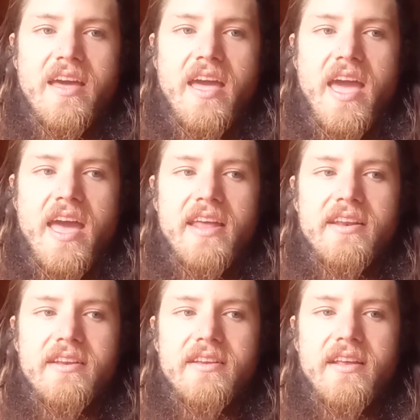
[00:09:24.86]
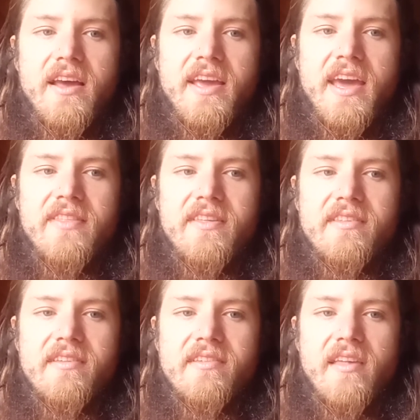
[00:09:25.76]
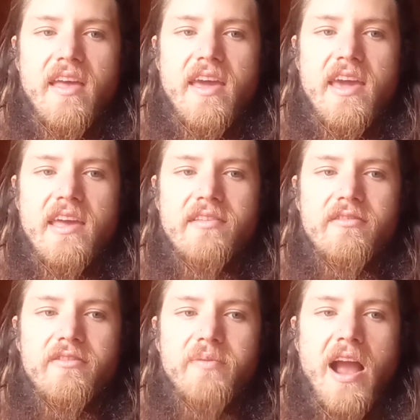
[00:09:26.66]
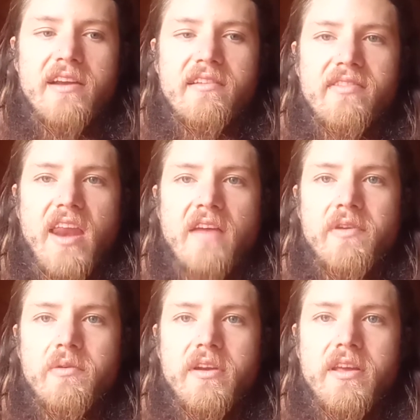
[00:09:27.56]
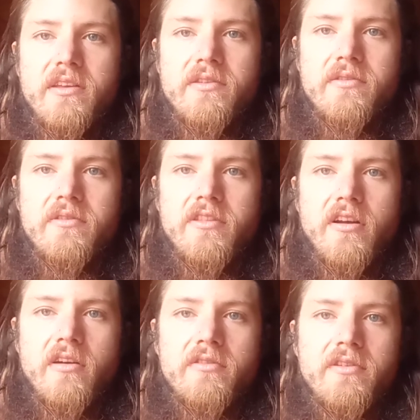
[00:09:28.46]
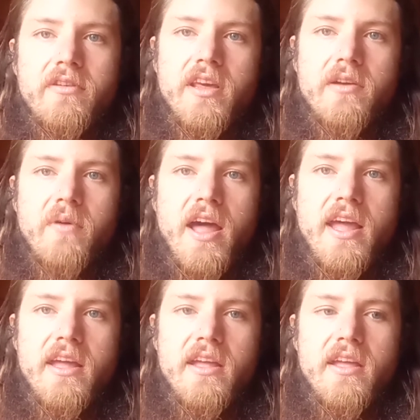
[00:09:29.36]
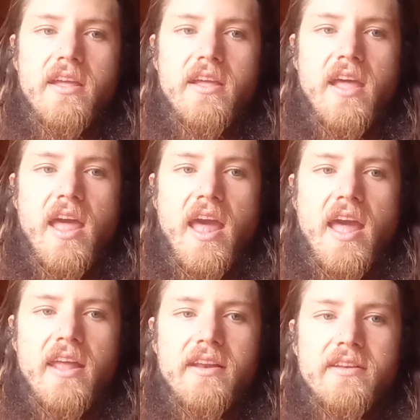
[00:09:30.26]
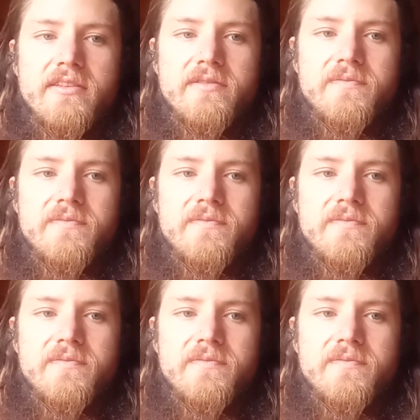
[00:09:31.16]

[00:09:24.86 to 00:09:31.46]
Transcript: And again, this is a sort of practice that everyone can do in their own unique way, and